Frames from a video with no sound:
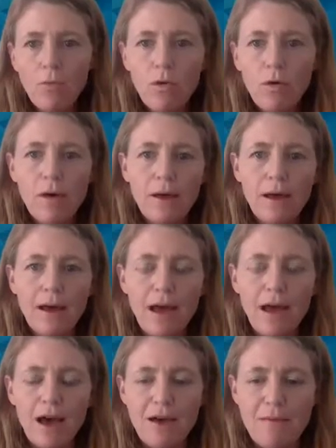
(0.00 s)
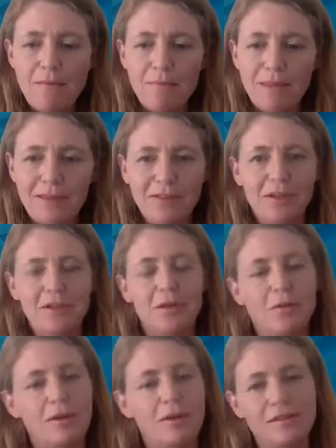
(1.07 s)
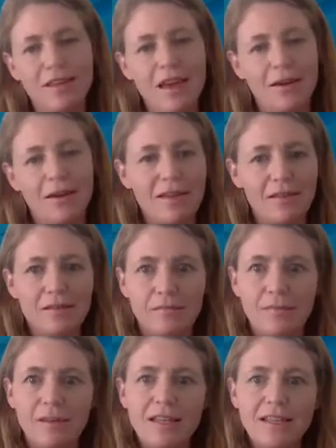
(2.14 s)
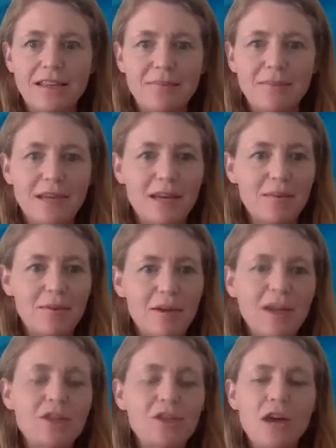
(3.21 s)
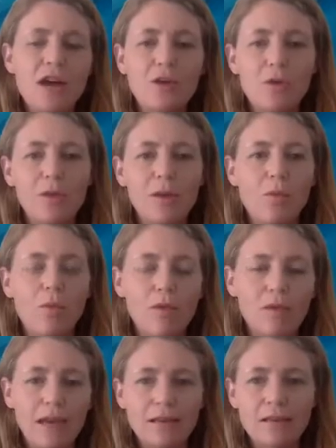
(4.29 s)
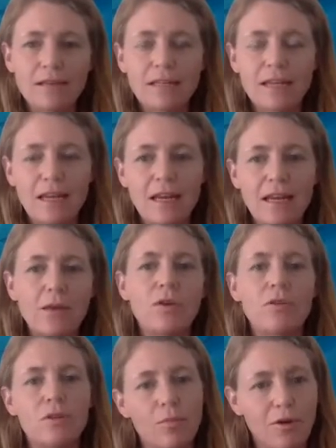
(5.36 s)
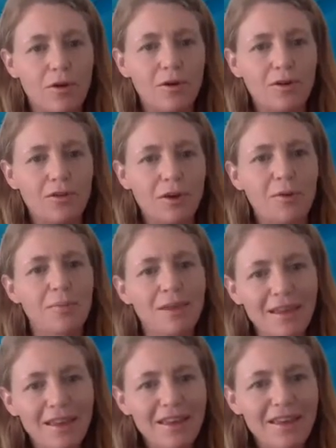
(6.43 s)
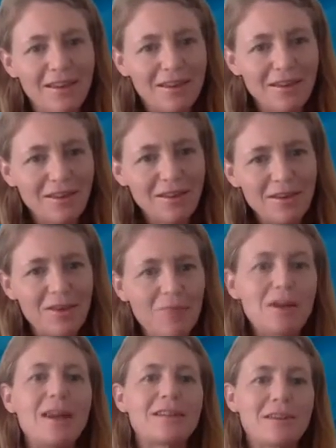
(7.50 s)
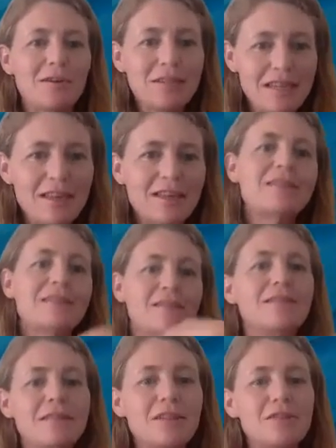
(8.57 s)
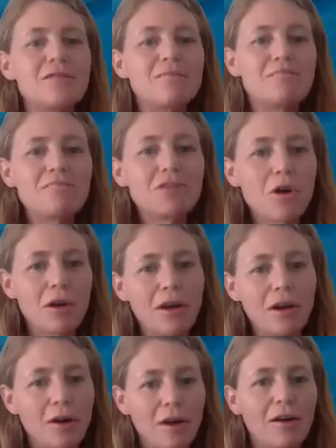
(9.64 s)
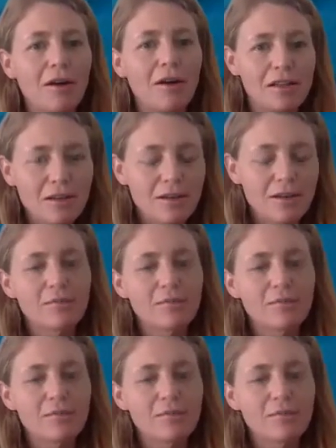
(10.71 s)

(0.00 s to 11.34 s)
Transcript: well, that's good to know, because yeah, it seems like an emergency, because you're not normally like sitting and eating with your bird, so you wouldn't necessarily see the choking going on. So.